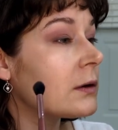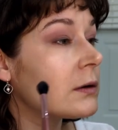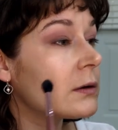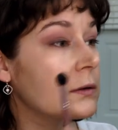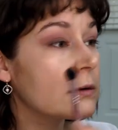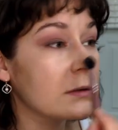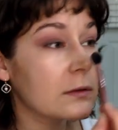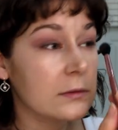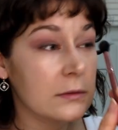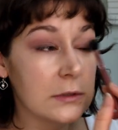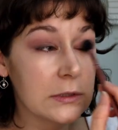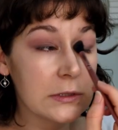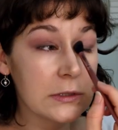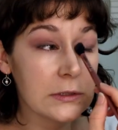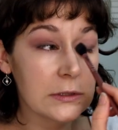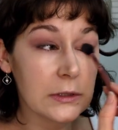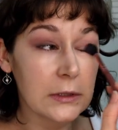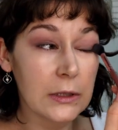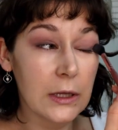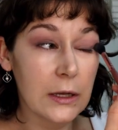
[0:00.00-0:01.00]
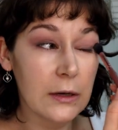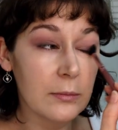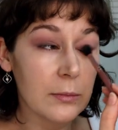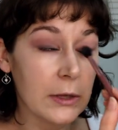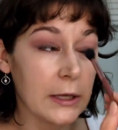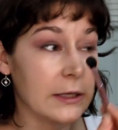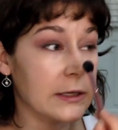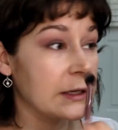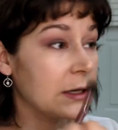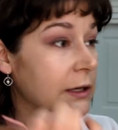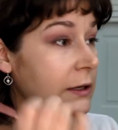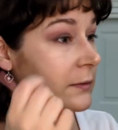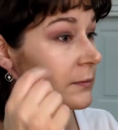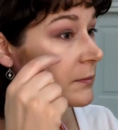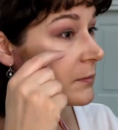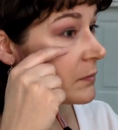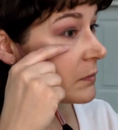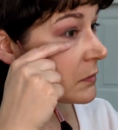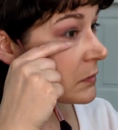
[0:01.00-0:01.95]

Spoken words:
So just a lot of blending.